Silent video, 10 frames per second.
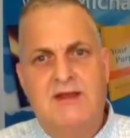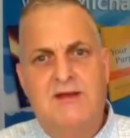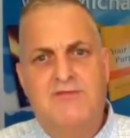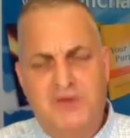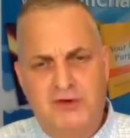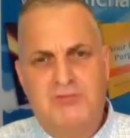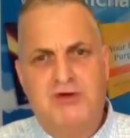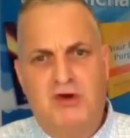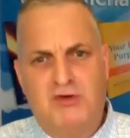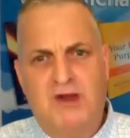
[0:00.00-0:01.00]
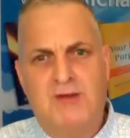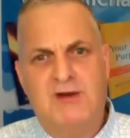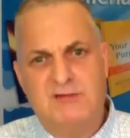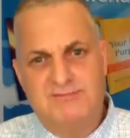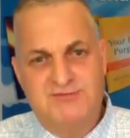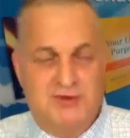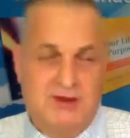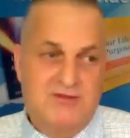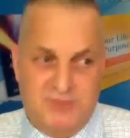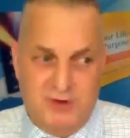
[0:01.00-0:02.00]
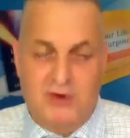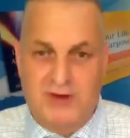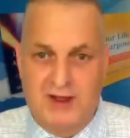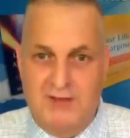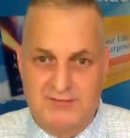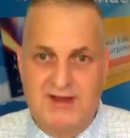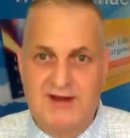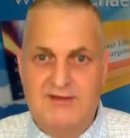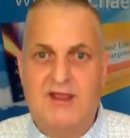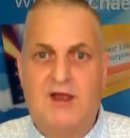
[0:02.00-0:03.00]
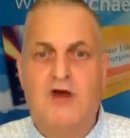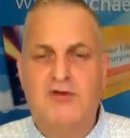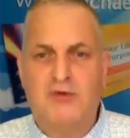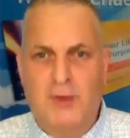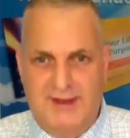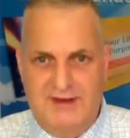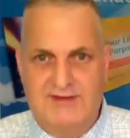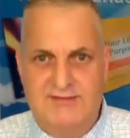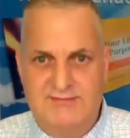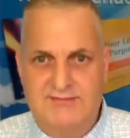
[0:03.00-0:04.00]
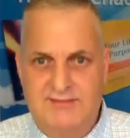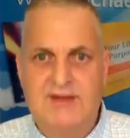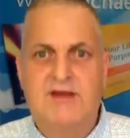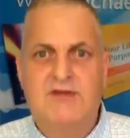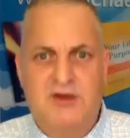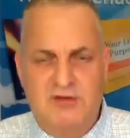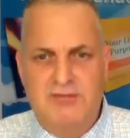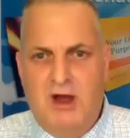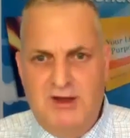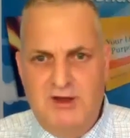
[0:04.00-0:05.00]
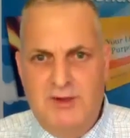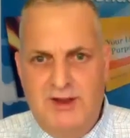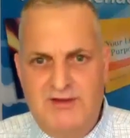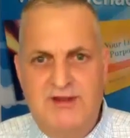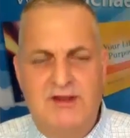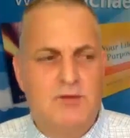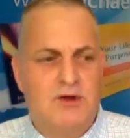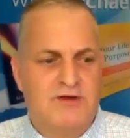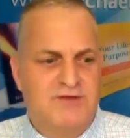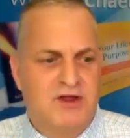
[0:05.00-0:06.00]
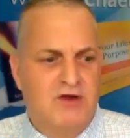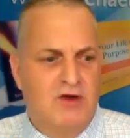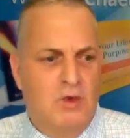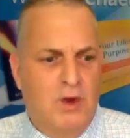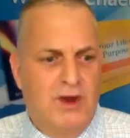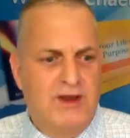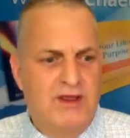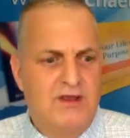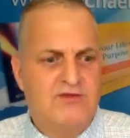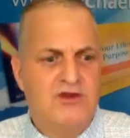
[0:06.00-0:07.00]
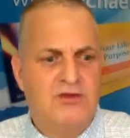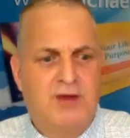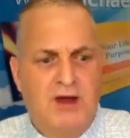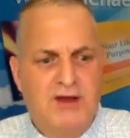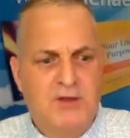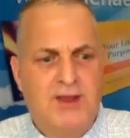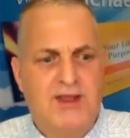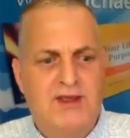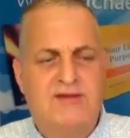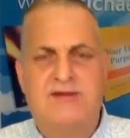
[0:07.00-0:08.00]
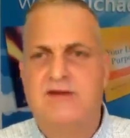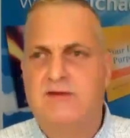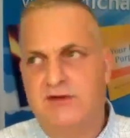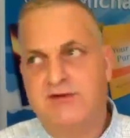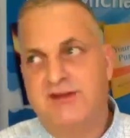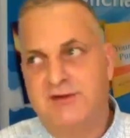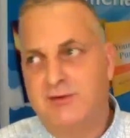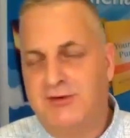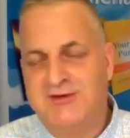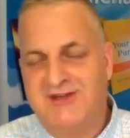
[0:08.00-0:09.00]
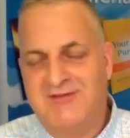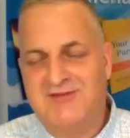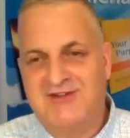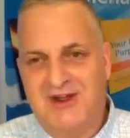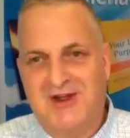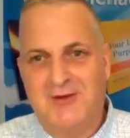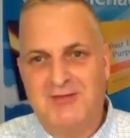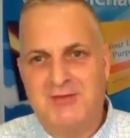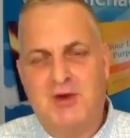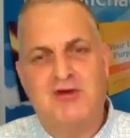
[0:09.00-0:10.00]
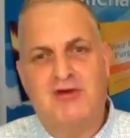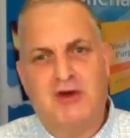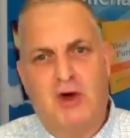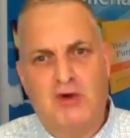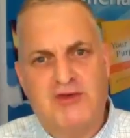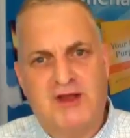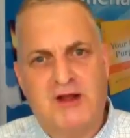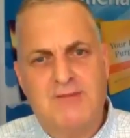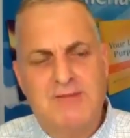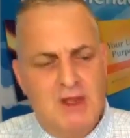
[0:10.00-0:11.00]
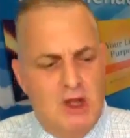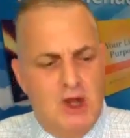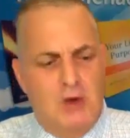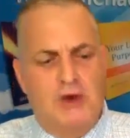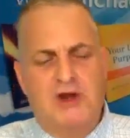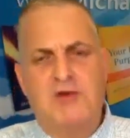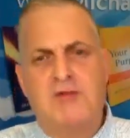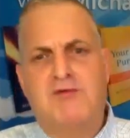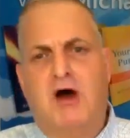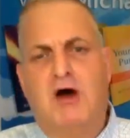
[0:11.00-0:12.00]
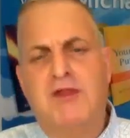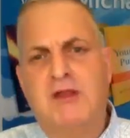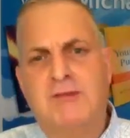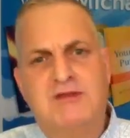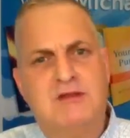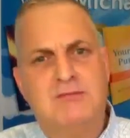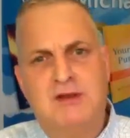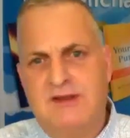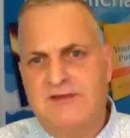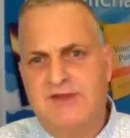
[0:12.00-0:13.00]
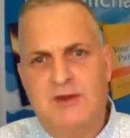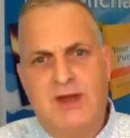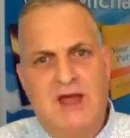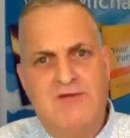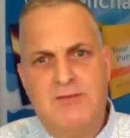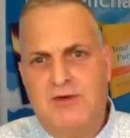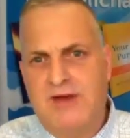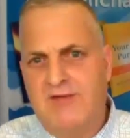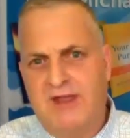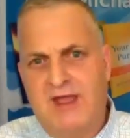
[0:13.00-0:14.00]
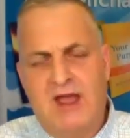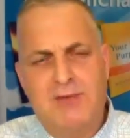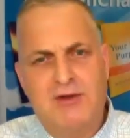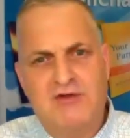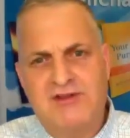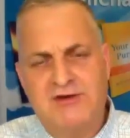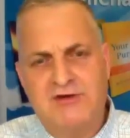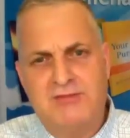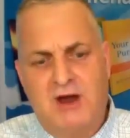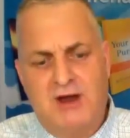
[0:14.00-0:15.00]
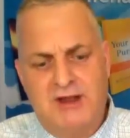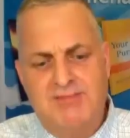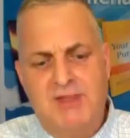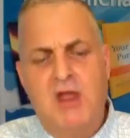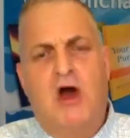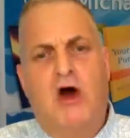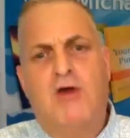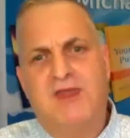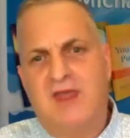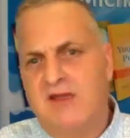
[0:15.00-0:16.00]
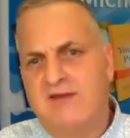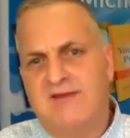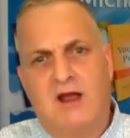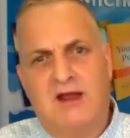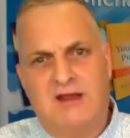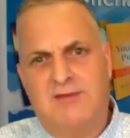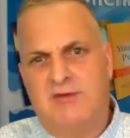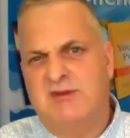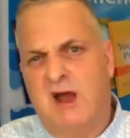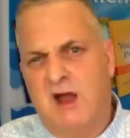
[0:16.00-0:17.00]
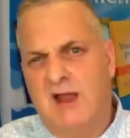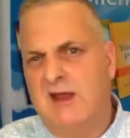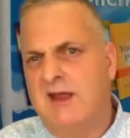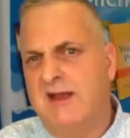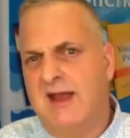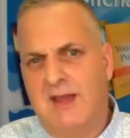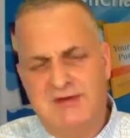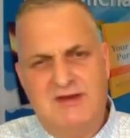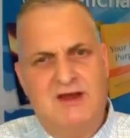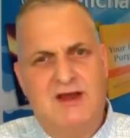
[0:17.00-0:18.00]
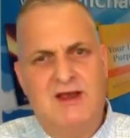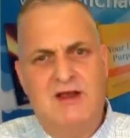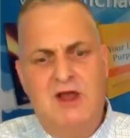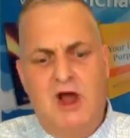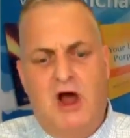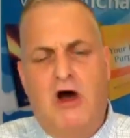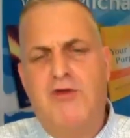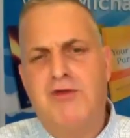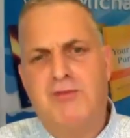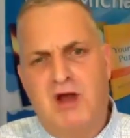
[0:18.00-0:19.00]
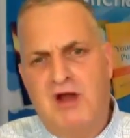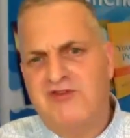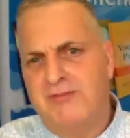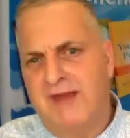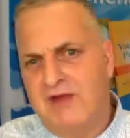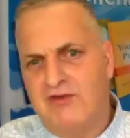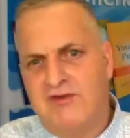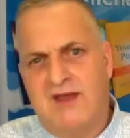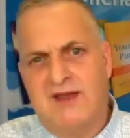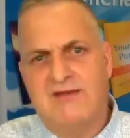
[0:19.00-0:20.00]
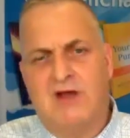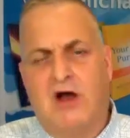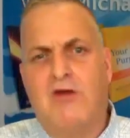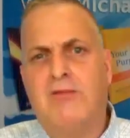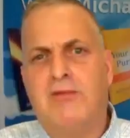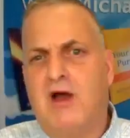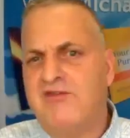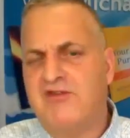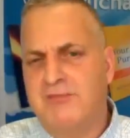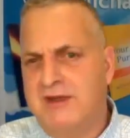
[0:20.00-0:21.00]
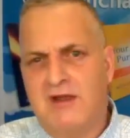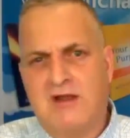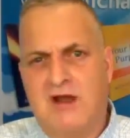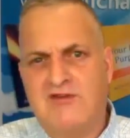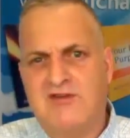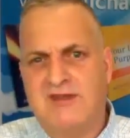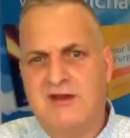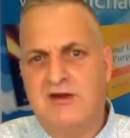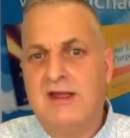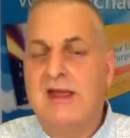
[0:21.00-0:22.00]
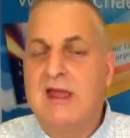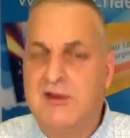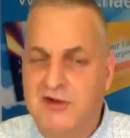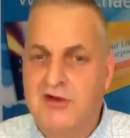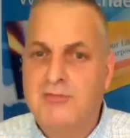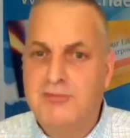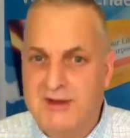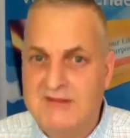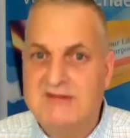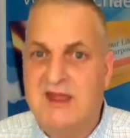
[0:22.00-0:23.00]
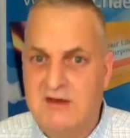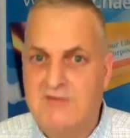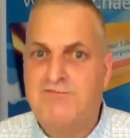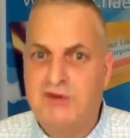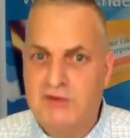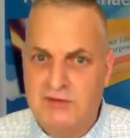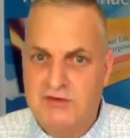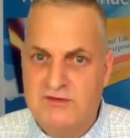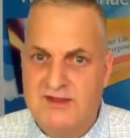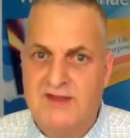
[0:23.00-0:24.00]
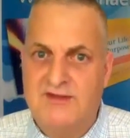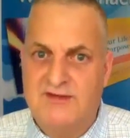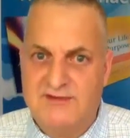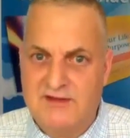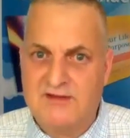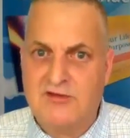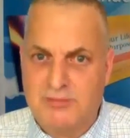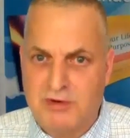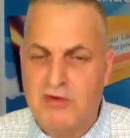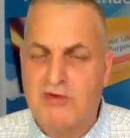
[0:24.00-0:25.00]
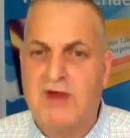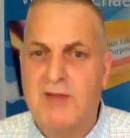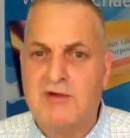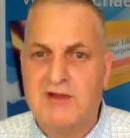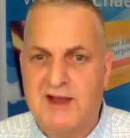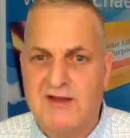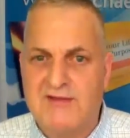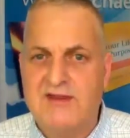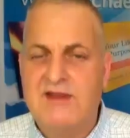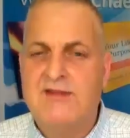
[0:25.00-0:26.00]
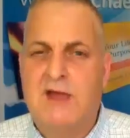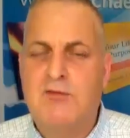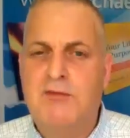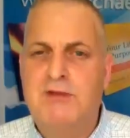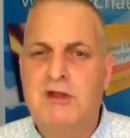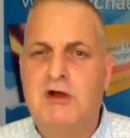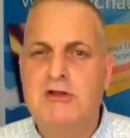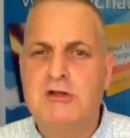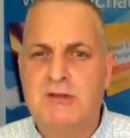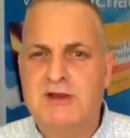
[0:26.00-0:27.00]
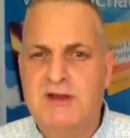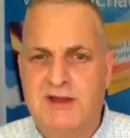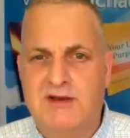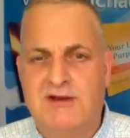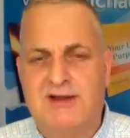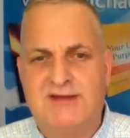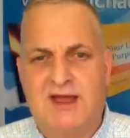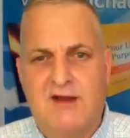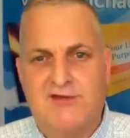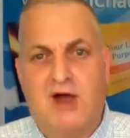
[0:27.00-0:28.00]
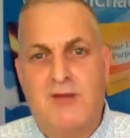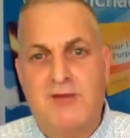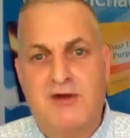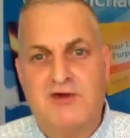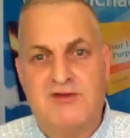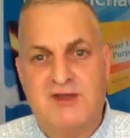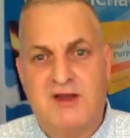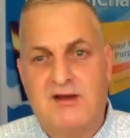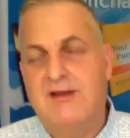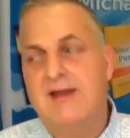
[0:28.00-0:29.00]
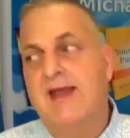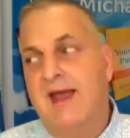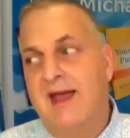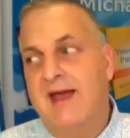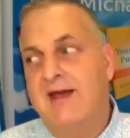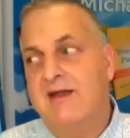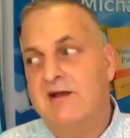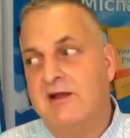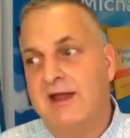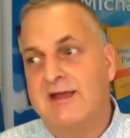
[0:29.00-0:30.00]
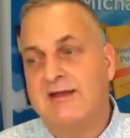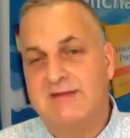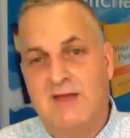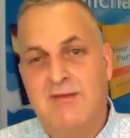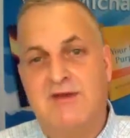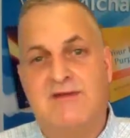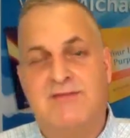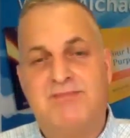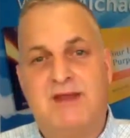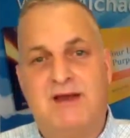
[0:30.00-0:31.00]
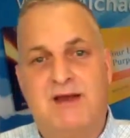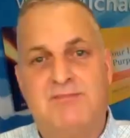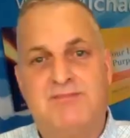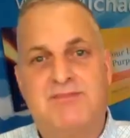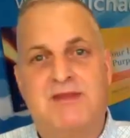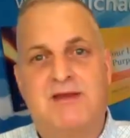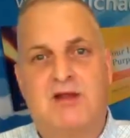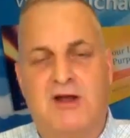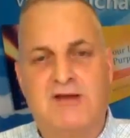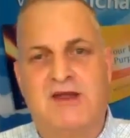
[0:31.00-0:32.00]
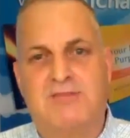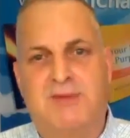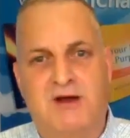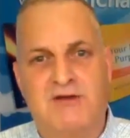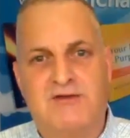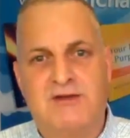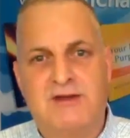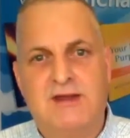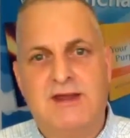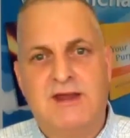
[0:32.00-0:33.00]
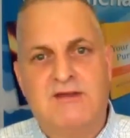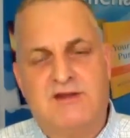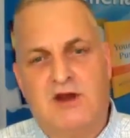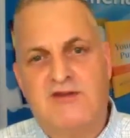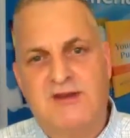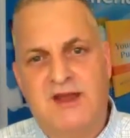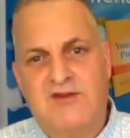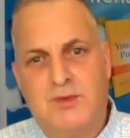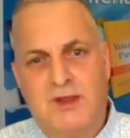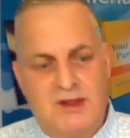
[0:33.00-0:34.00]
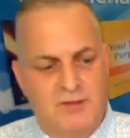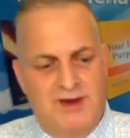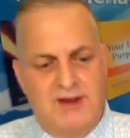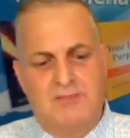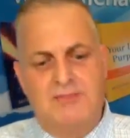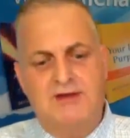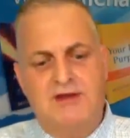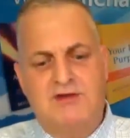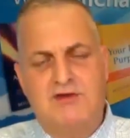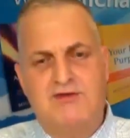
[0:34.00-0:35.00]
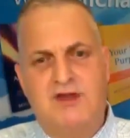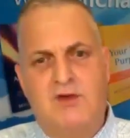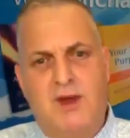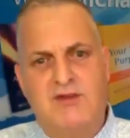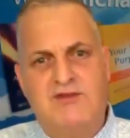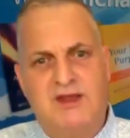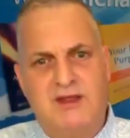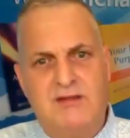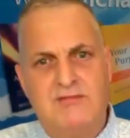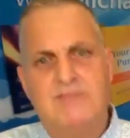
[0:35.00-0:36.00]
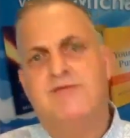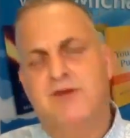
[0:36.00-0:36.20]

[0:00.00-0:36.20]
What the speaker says: food program and drink program, and it's on your weight. It's on your body weight. We're going to figure out what is your body weight. Well, you won't have to share it with me, what your goals are. We're going to remove all the limiting beliefs that you have about having a happier, slender body, all the anxiety about dieting and having to diet, all the blocks from exercises, all the blocks from being a conscious eater, and you'll bring 10 foods in the 6th program class that will be eliminated, like Dana's almond croissant and like Debbie's Klondike bars. It starts next week. I'm running it Monday, Tuesday, Wednesday, a few